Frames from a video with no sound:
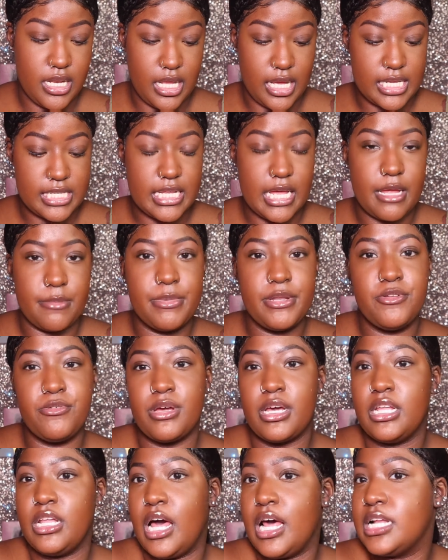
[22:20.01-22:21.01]
Like I said, I've been
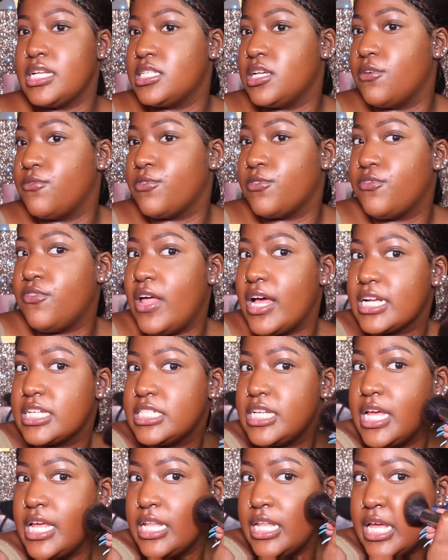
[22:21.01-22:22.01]
doing a lot of
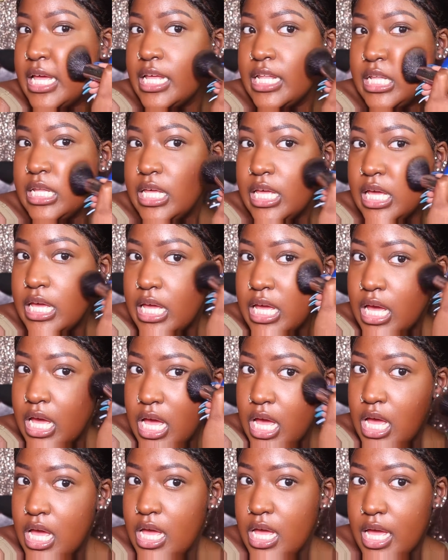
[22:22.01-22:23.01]
self-reflection lately,
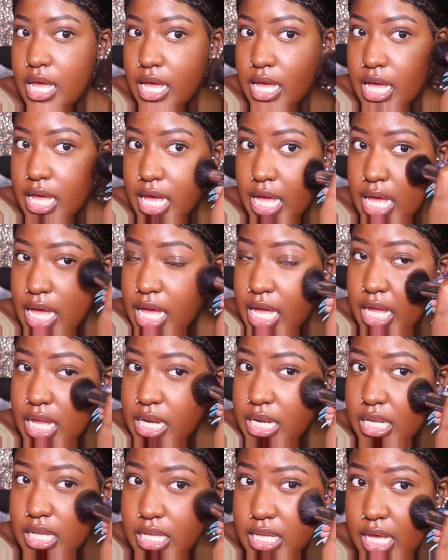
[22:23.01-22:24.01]

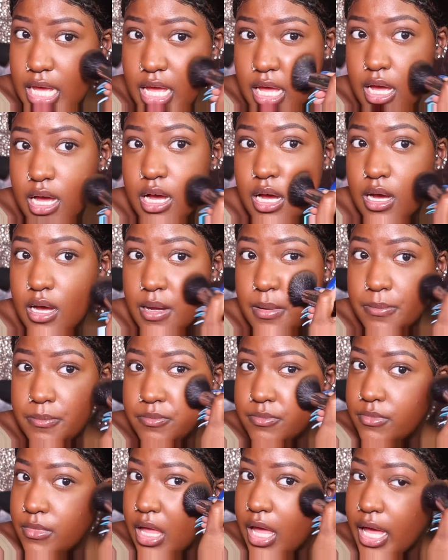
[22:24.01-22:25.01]
and yeah,
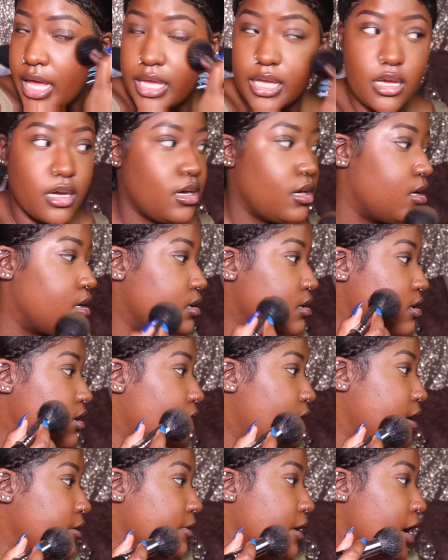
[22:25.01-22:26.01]
like I
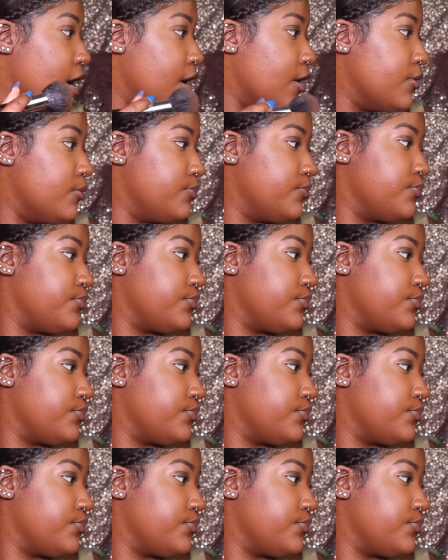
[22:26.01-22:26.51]
don't know.